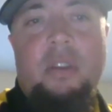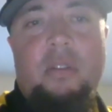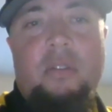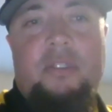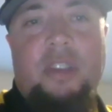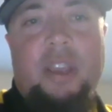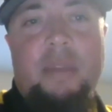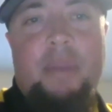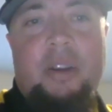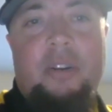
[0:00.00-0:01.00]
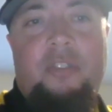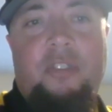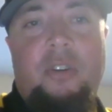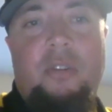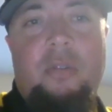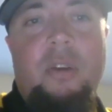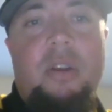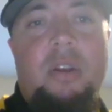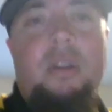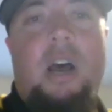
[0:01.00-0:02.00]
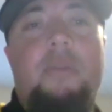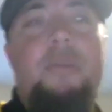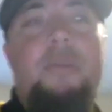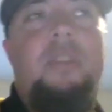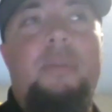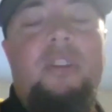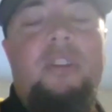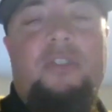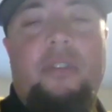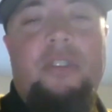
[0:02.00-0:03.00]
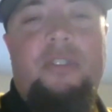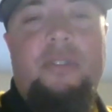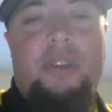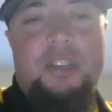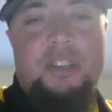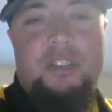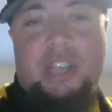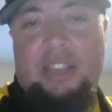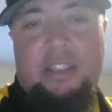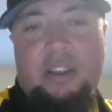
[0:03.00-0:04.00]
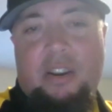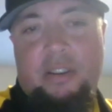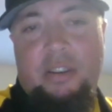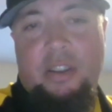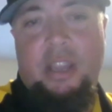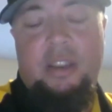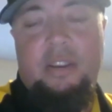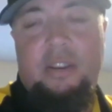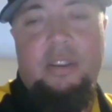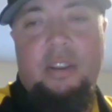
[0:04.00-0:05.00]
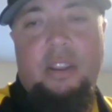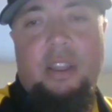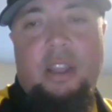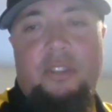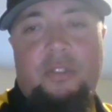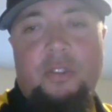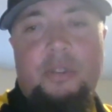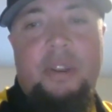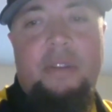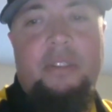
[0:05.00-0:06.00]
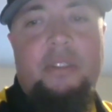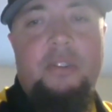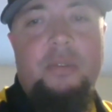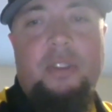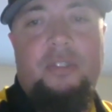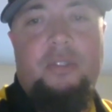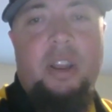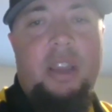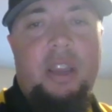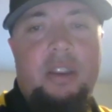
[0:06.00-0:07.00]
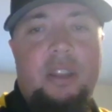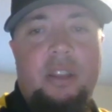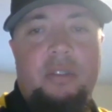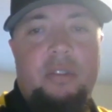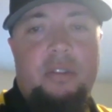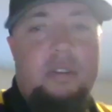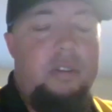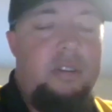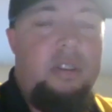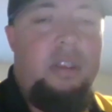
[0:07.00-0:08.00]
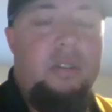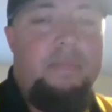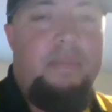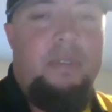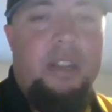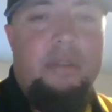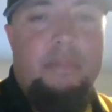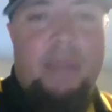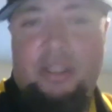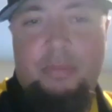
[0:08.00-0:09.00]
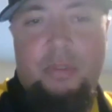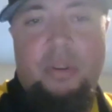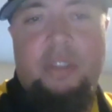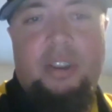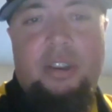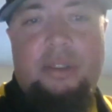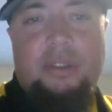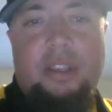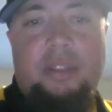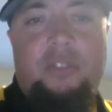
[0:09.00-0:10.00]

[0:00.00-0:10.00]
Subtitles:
You know, it's to get better. So I'd be doing them a disservice if I just sat there and told them that everything they're doing is great and you know, didn't make them do anything differently.